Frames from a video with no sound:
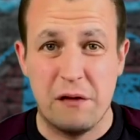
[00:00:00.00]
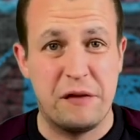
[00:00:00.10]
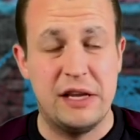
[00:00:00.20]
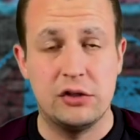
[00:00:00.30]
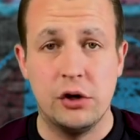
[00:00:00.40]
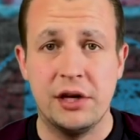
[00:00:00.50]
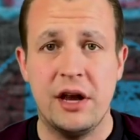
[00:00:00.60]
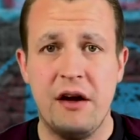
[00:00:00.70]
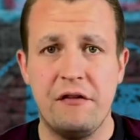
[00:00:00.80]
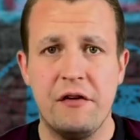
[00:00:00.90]
don't think he's good
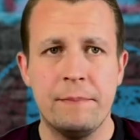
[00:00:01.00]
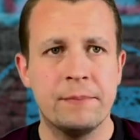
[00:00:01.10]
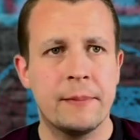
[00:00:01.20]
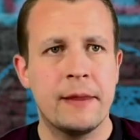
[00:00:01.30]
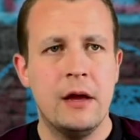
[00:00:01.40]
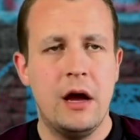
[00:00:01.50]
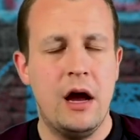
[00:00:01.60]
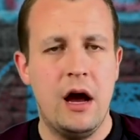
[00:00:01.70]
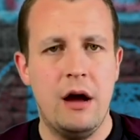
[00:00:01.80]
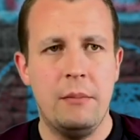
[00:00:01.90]
enough.
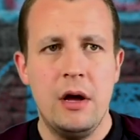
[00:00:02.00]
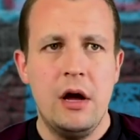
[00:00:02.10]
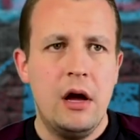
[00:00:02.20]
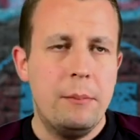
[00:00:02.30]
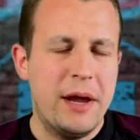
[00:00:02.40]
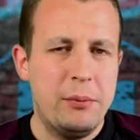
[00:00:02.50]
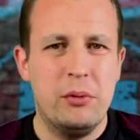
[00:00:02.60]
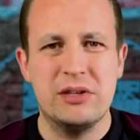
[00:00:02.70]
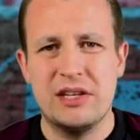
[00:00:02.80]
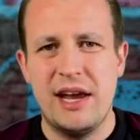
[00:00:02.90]

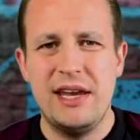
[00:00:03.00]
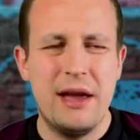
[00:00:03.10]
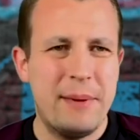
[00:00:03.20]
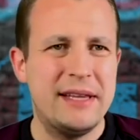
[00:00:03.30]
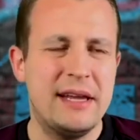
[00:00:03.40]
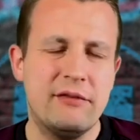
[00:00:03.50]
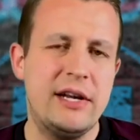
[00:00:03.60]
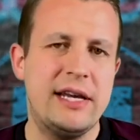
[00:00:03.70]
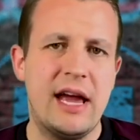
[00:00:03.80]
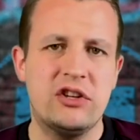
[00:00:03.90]
People will say, yeah, but he didn't
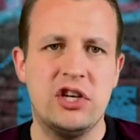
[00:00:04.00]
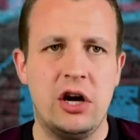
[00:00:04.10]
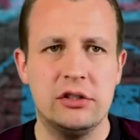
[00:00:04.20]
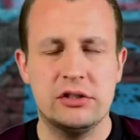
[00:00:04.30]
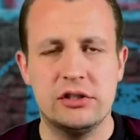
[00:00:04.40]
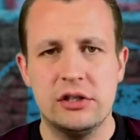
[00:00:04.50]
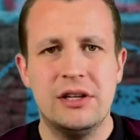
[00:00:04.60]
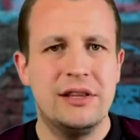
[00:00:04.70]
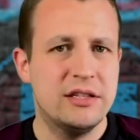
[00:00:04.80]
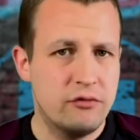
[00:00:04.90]
really get a chance.
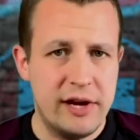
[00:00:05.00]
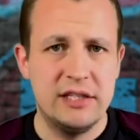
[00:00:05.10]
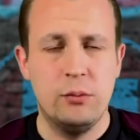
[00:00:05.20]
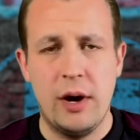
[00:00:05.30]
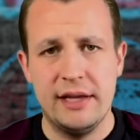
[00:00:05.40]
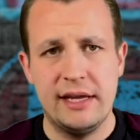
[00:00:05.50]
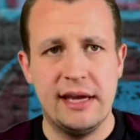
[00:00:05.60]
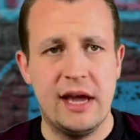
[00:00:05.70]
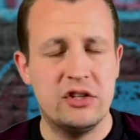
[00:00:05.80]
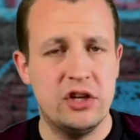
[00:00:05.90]
There's a reason why he
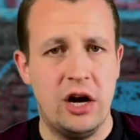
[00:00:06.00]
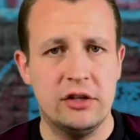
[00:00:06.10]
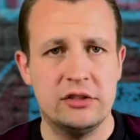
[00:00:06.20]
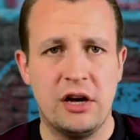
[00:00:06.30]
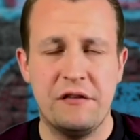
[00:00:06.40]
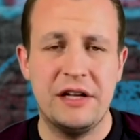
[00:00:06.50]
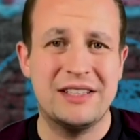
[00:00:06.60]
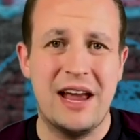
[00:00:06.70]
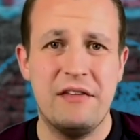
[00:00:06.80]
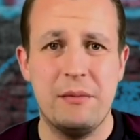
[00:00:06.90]
didn't get a chance. I think
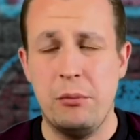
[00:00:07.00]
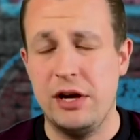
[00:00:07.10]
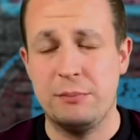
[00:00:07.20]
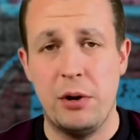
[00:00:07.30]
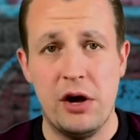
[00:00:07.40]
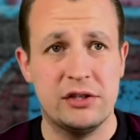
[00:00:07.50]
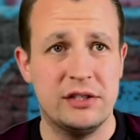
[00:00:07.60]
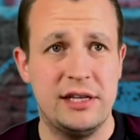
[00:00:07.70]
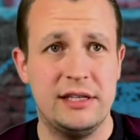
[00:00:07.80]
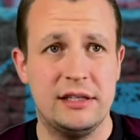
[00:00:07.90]
David Moyes
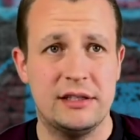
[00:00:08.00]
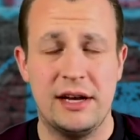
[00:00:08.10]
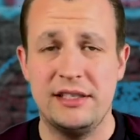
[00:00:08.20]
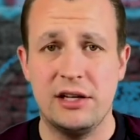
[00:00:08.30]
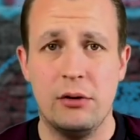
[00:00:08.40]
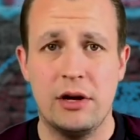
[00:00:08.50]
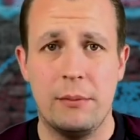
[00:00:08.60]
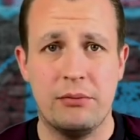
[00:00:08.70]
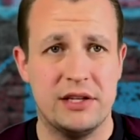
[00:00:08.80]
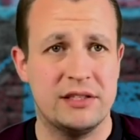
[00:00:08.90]
personally done his old
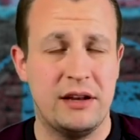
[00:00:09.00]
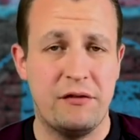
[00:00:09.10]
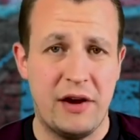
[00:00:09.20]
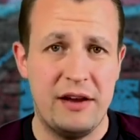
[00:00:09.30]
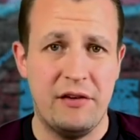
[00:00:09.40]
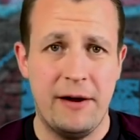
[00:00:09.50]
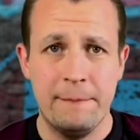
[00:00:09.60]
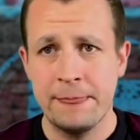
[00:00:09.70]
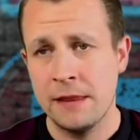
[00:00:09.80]
club Preston a favour